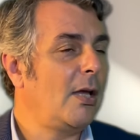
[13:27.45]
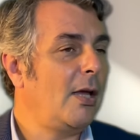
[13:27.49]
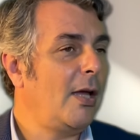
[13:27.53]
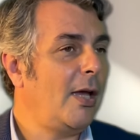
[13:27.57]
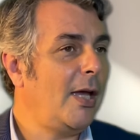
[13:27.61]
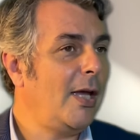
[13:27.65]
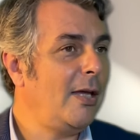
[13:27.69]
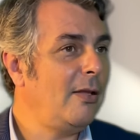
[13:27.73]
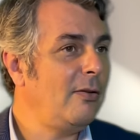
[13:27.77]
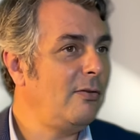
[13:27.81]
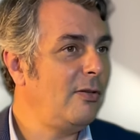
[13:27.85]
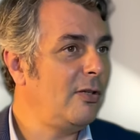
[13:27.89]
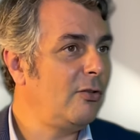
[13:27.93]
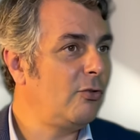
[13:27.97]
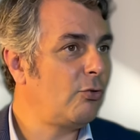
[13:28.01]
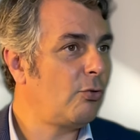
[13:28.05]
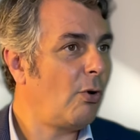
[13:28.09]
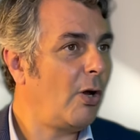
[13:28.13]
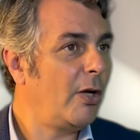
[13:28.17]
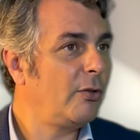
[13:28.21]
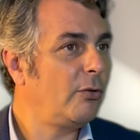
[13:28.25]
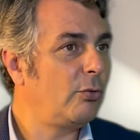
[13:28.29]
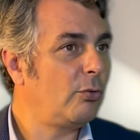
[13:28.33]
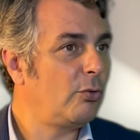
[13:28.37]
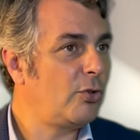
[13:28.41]
and they
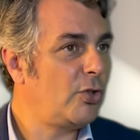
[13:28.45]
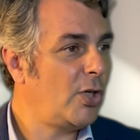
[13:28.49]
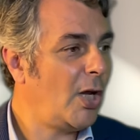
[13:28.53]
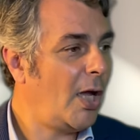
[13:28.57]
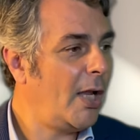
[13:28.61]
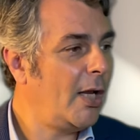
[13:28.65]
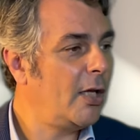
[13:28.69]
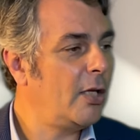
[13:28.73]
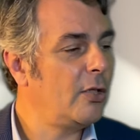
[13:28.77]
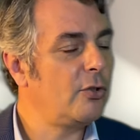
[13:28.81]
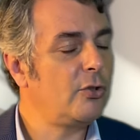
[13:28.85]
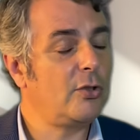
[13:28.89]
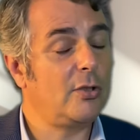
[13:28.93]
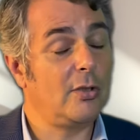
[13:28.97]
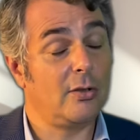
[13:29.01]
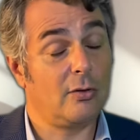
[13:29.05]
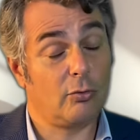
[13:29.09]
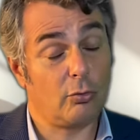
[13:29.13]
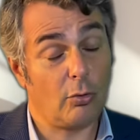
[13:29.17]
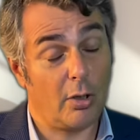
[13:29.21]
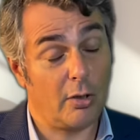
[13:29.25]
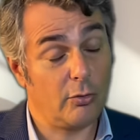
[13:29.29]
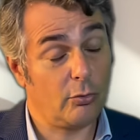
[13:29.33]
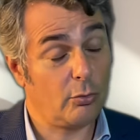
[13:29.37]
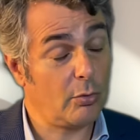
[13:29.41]
try to challenge, they
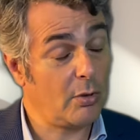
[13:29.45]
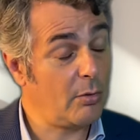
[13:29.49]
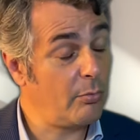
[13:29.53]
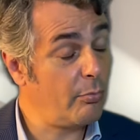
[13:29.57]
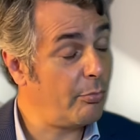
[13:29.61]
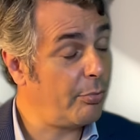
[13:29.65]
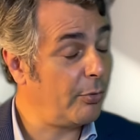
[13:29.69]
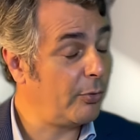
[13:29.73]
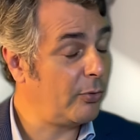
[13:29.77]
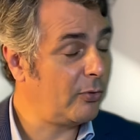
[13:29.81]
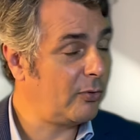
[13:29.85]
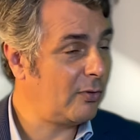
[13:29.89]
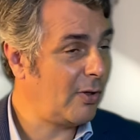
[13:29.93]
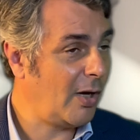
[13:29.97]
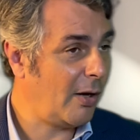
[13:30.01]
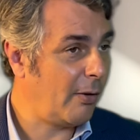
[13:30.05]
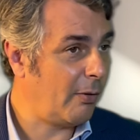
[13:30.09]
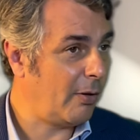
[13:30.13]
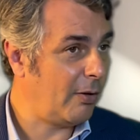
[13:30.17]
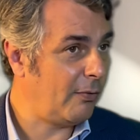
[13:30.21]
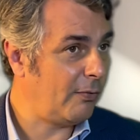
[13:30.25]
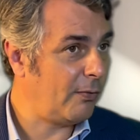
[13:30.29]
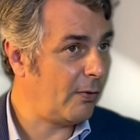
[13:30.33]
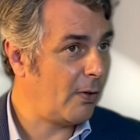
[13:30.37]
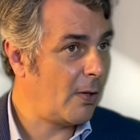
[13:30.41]
try to impose
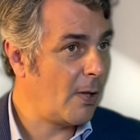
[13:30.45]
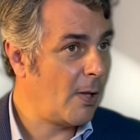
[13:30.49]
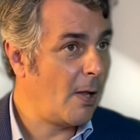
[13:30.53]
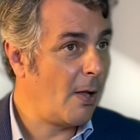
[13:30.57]
tariff.